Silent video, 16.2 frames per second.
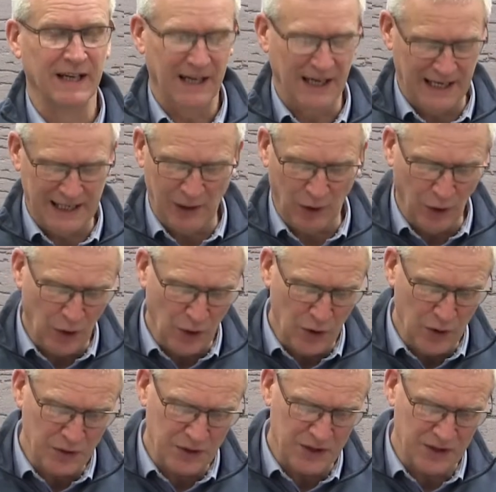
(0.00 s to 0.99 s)
I
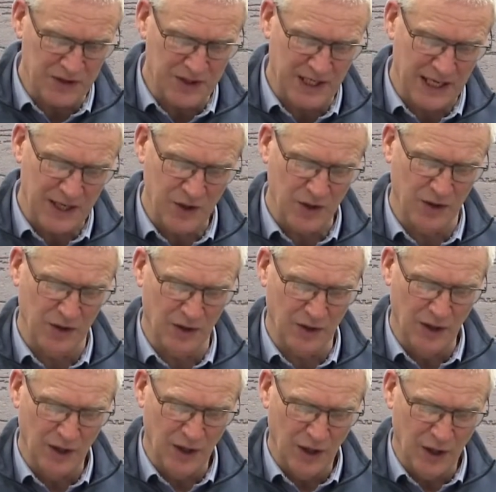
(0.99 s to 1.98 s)
long to see you,
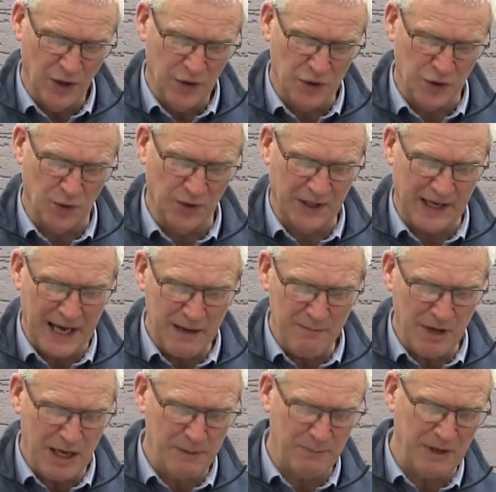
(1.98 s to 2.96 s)
so that I
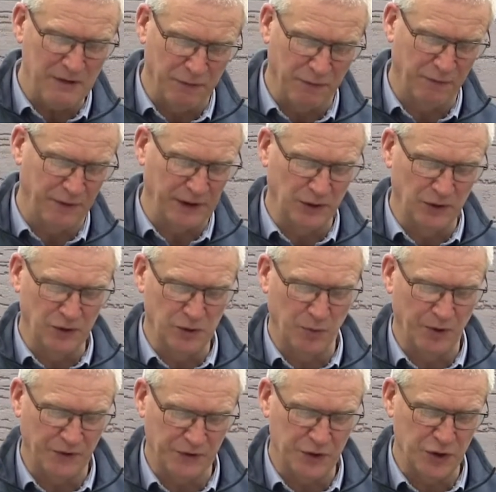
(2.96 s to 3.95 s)
may be filled
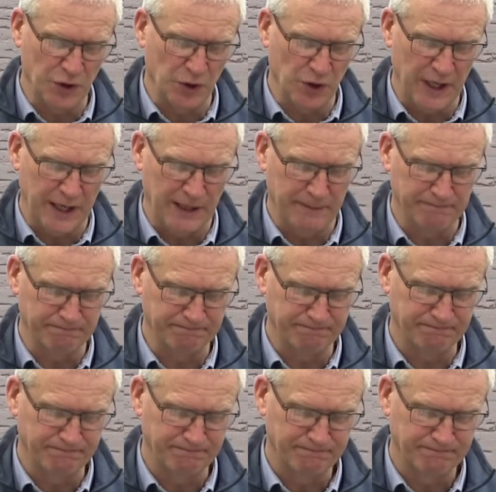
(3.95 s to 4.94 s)
with joy.
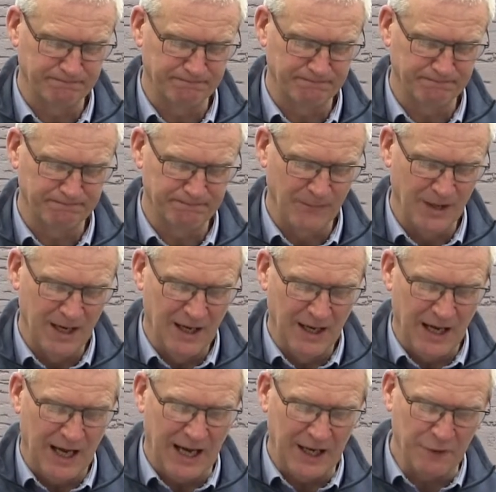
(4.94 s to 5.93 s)

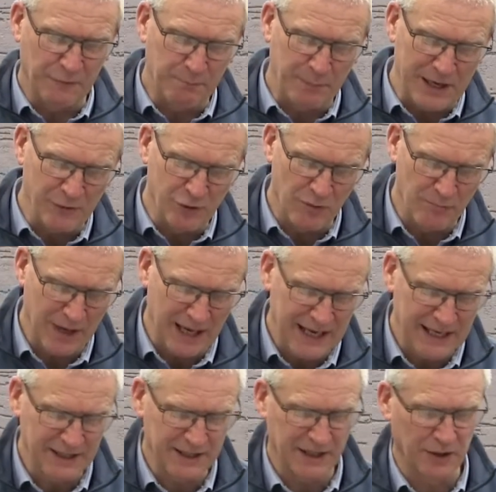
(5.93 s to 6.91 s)
I have been
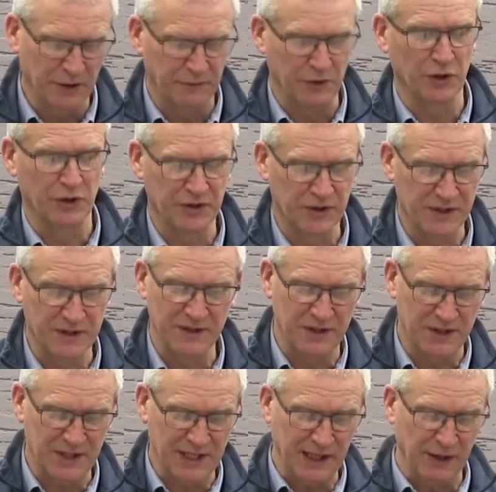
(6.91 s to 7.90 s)
reminded of your
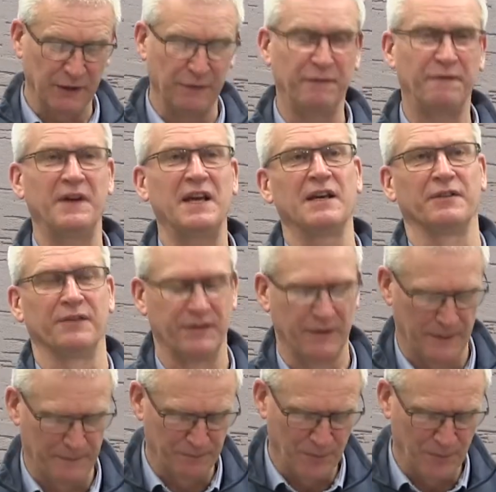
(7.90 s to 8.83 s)
sincere faith,